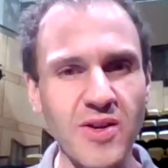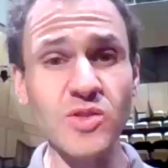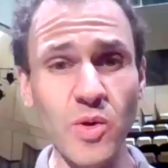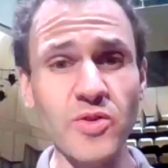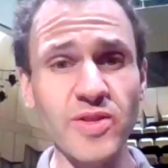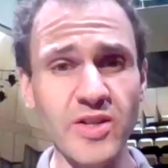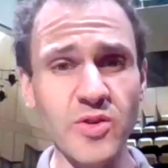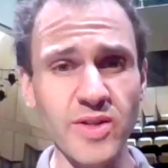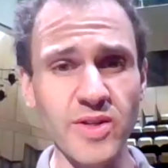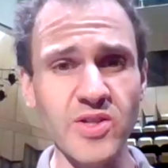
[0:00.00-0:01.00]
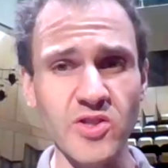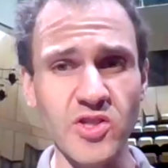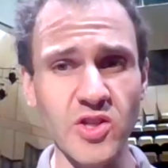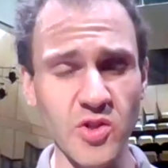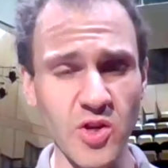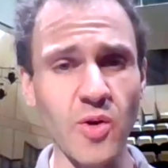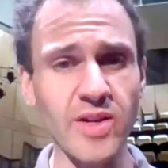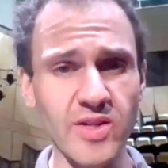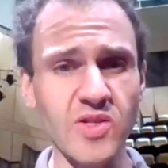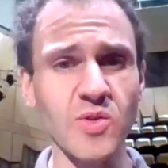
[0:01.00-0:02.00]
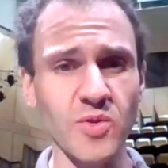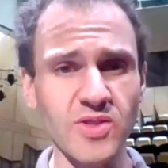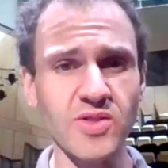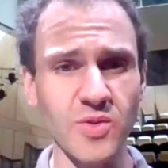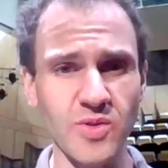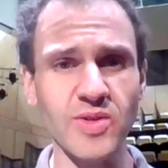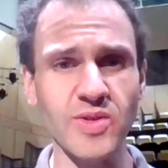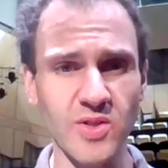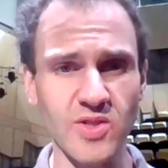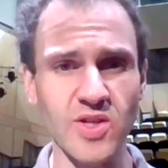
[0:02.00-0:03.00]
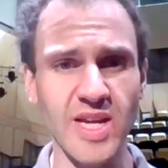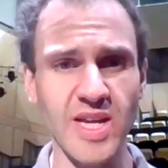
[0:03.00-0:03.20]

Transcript: this is where you did your research. Did you go into schools doing research on?